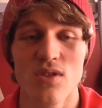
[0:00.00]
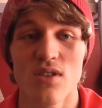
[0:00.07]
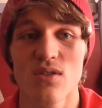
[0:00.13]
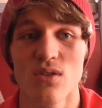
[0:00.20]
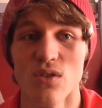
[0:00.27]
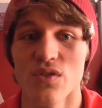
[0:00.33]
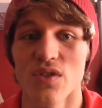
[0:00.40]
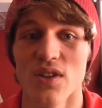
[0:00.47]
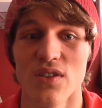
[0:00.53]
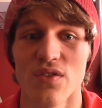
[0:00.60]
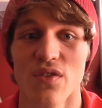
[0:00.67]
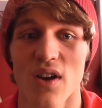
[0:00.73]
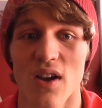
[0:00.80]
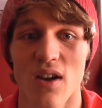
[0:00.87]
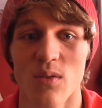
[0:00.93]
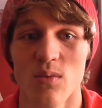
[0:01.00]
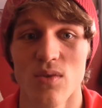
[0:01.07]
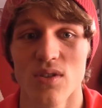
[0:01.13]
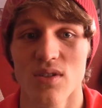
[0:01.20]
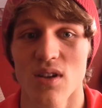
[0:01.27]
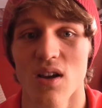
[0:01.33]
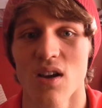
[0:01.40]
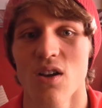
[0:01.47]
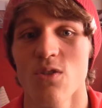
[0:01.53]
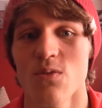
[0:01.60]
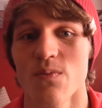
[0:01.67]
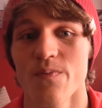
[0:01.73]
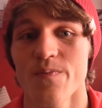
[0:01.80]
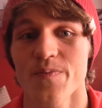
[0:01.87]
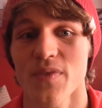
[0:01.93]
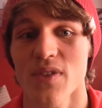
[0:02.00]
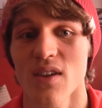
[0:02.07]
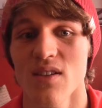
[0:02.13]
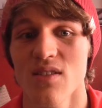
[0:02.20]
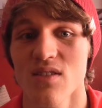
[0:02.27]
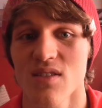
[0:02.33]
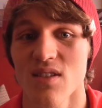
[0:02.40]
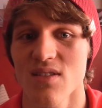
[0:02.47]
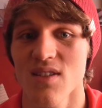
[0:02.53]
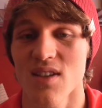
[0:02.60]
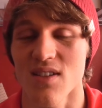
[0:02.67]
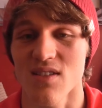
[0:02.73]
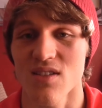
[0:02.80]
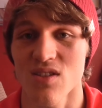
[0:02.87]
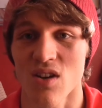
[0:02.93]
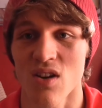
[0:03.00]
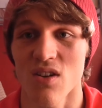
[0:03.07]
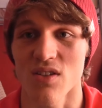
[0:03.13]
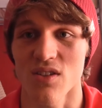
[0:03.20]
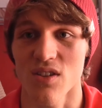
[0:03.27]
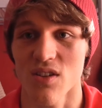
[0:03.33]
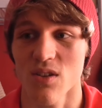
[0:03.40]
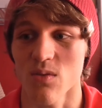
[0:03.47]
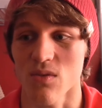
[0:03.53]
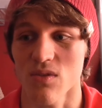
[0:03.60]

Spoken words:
good for this fight. Which I hope he just doesn't get disheartened.